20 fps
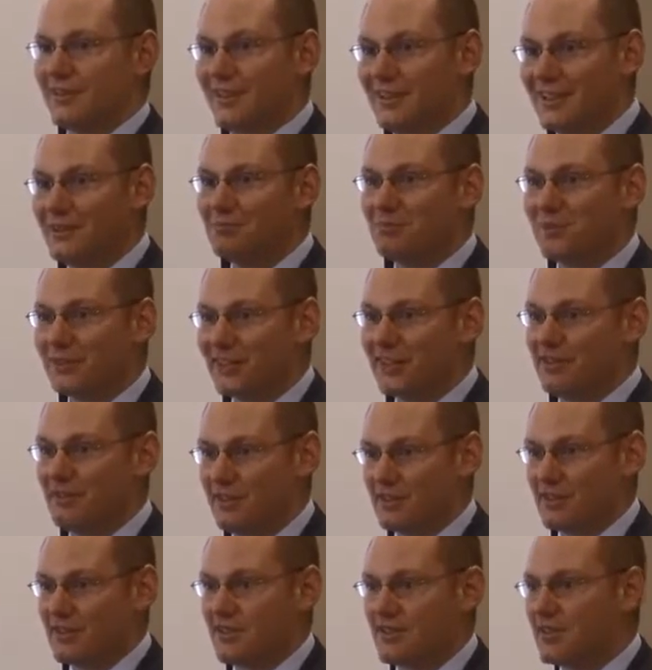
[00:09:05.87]
They didn't believe
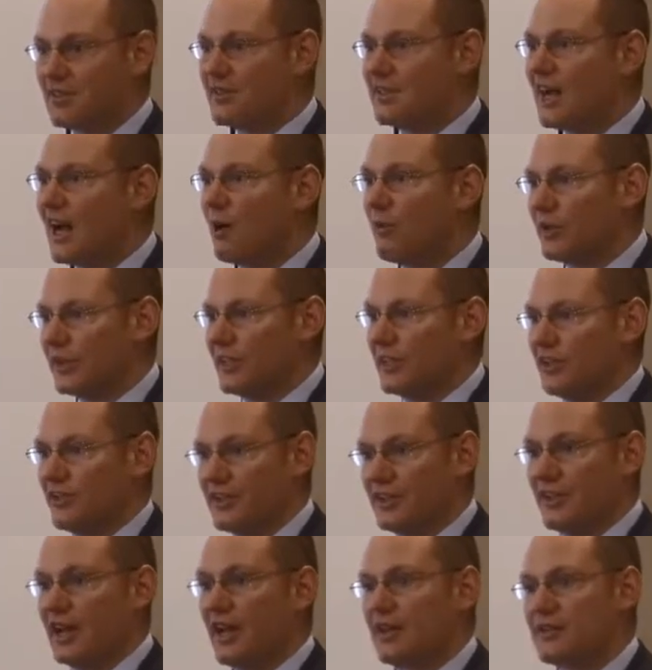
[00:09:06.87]
in this. This is not what
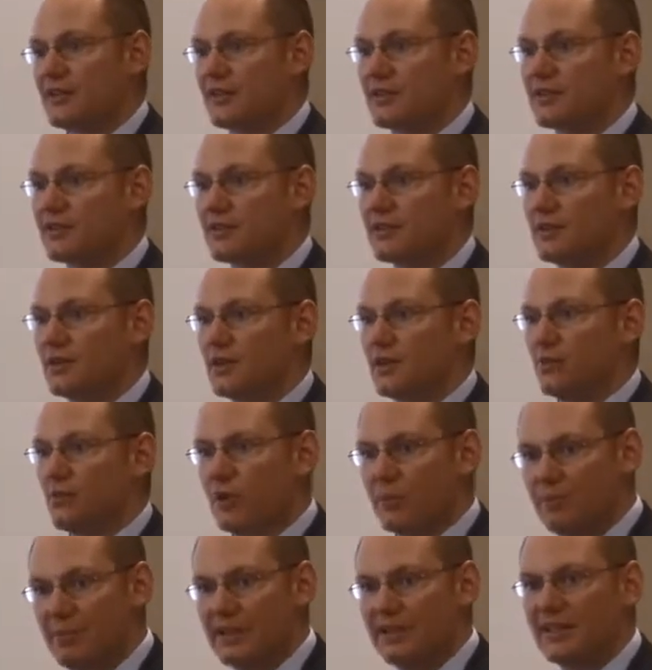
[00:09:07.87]
killed the Nazis.
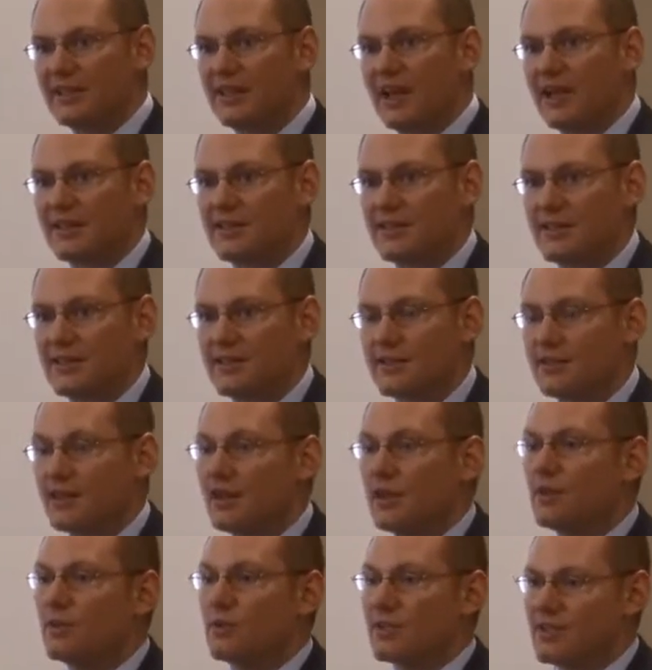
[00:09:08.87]
What beat the Nazis
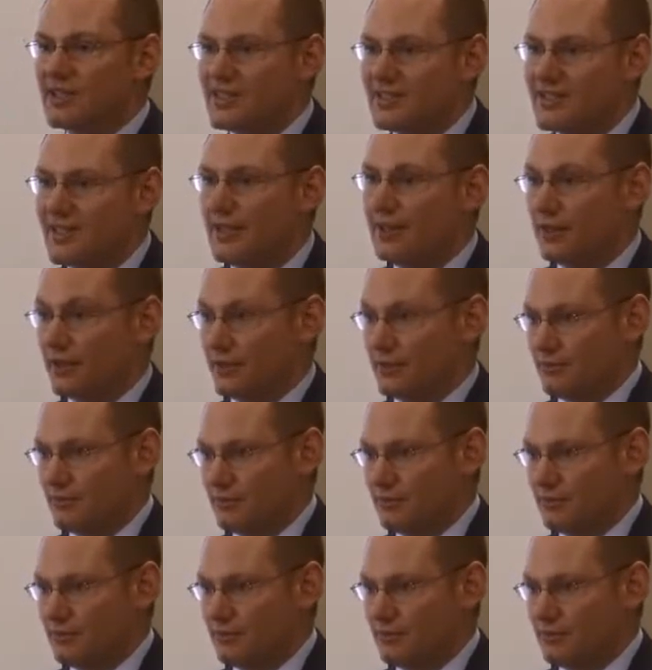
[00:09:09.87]
was steel.